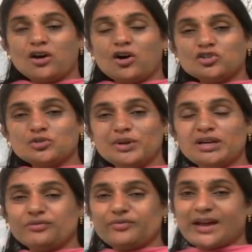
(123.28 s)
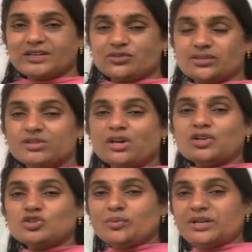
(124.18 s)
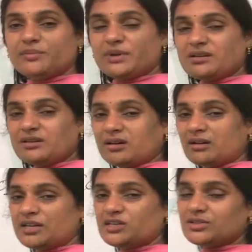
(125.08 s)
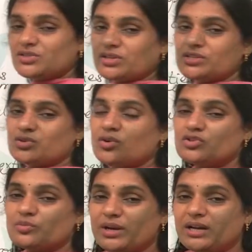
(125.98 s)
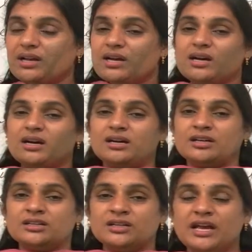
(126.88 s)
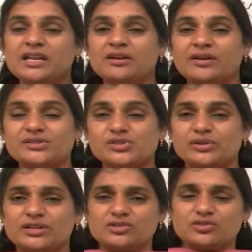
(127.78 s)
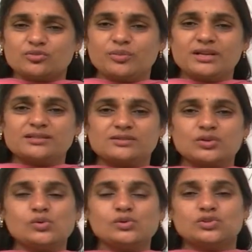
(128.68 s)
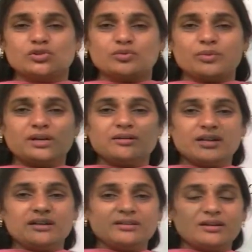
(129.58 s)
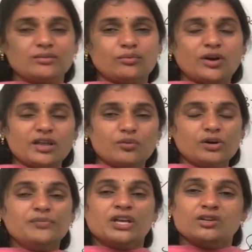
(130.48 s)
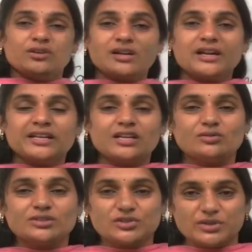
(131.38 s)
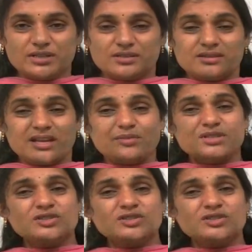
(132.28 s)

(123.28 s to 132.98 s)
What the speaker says: or to build up factories, to build up industries, or to build any restaurants, or to build schools, or to build in whatever, you are cutting down the trees. That means